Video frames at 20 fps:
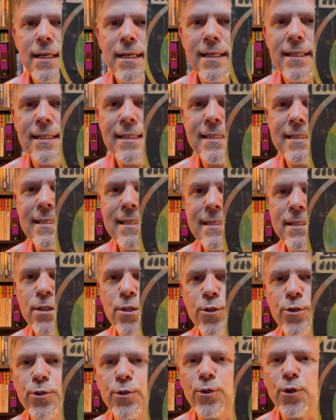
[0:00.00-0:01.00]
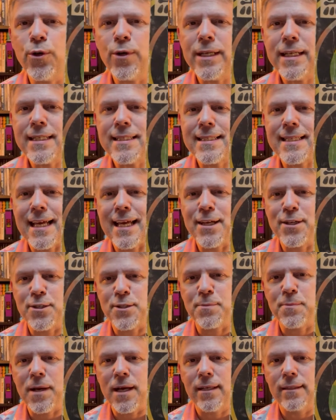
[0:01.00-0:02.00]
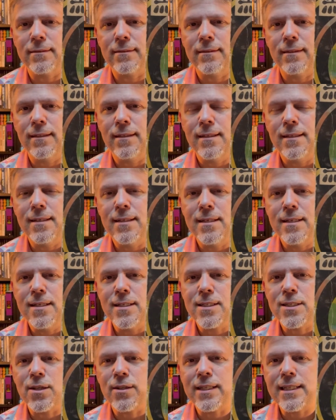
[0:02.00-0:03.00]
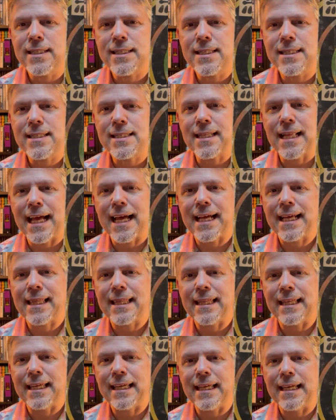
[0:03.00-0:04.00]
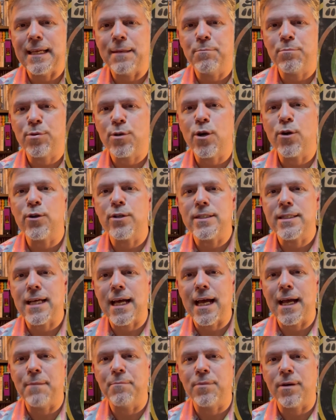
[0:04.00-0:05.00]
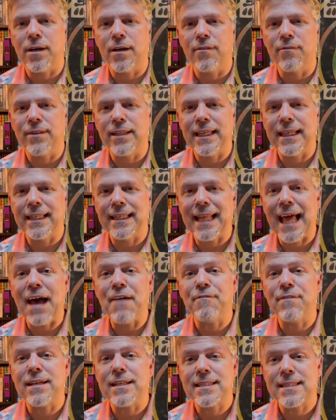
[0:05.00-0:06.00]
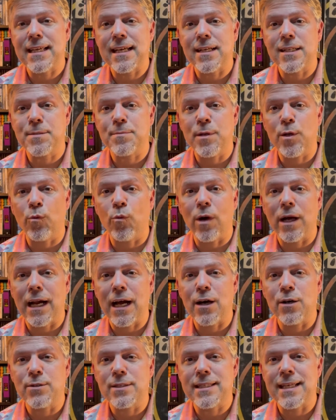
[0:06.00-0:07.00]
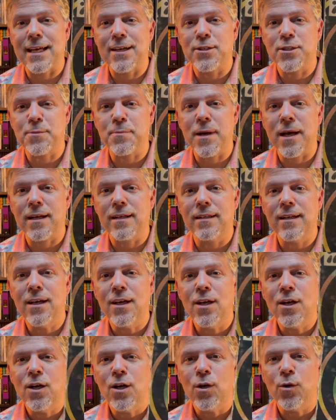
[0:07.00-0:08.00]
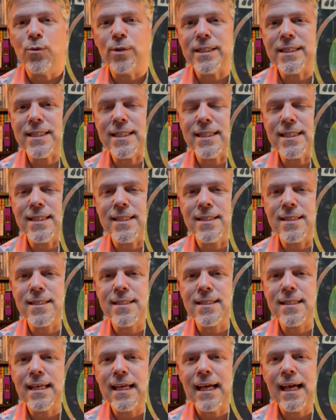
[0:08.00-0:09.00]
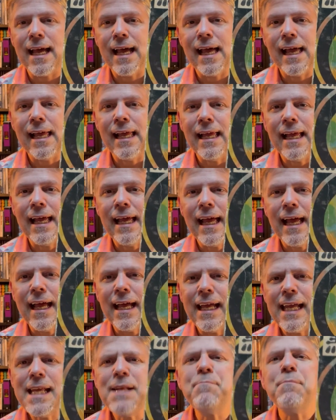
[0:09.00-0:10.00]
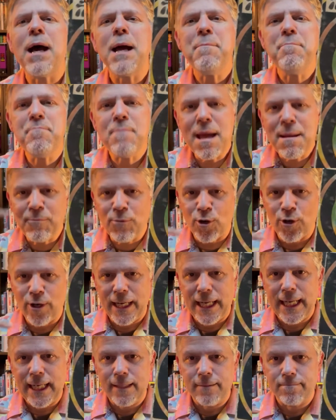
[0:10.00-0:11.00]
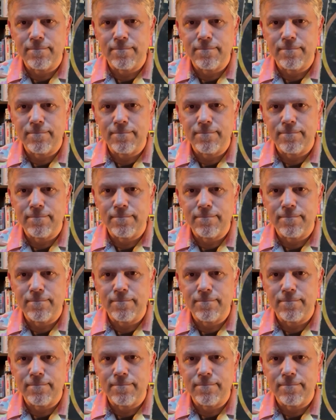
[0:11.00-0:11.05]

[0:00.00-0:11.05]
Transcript: This is Kuroi Salesman. So this is like the prototype of the Laughing Salesman, Warao Salesman, which is, in my memory,